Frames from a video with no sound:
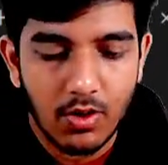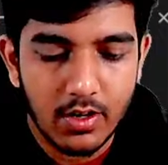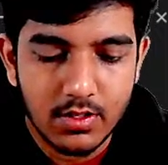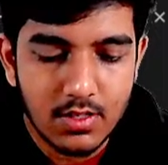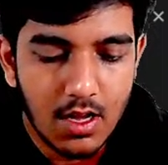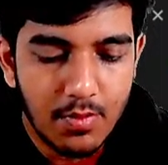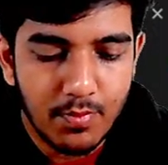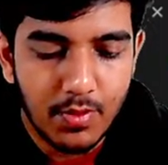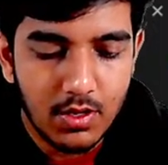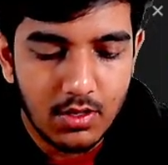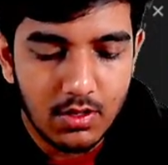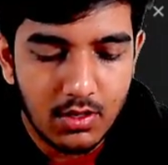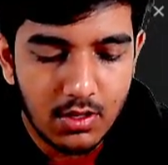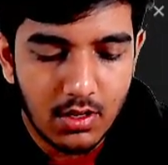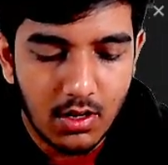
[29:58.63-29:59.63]

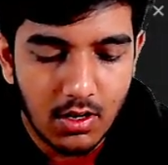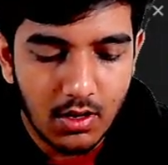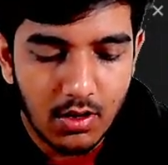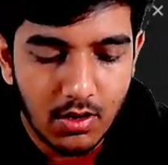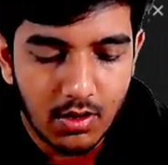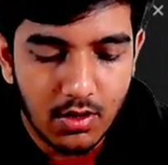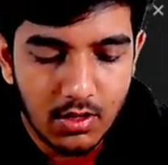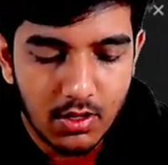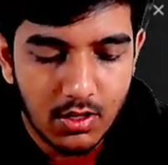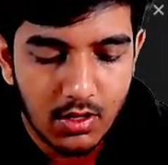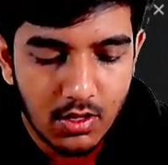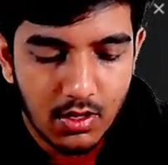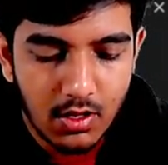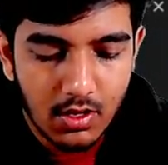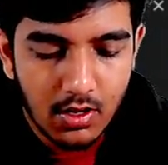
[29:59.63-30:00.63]
example,
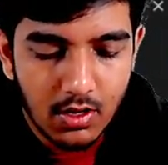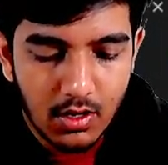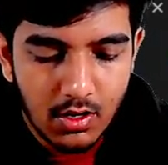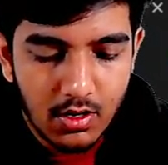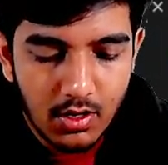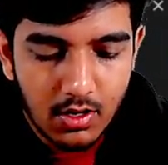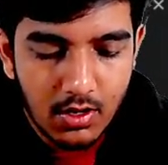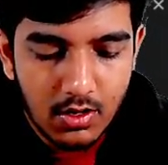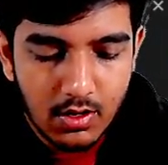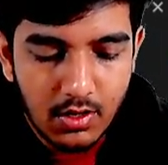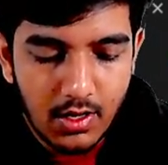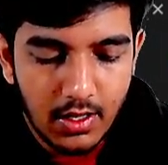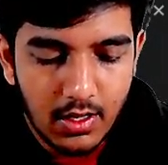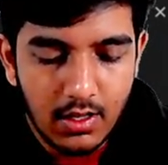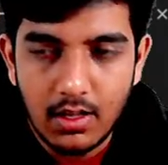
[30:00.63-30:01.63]

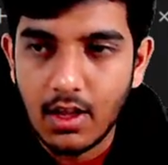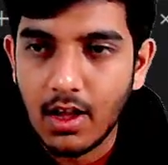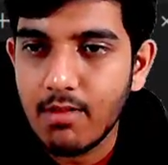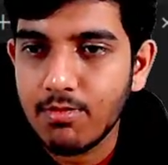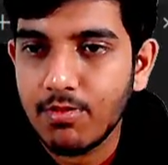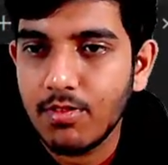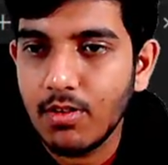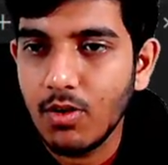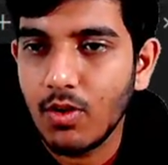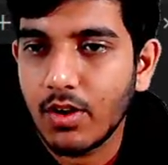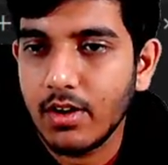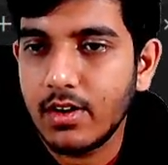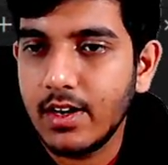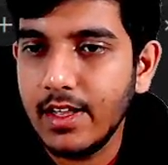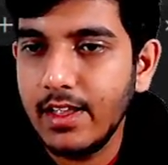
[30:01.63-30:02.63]
tf.
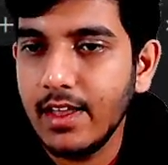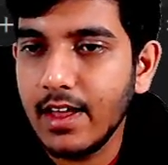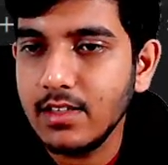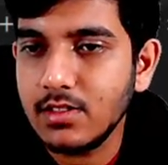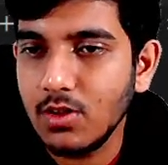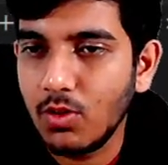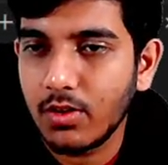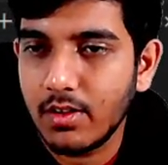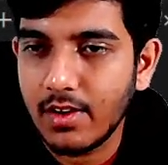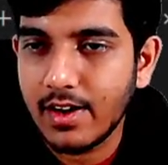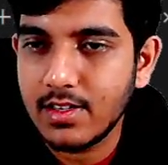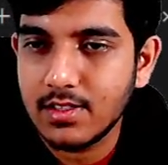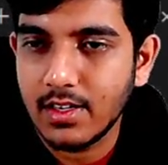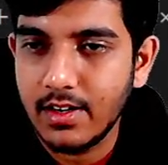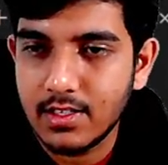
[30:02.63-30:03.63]
Okay, ts. Okay, let's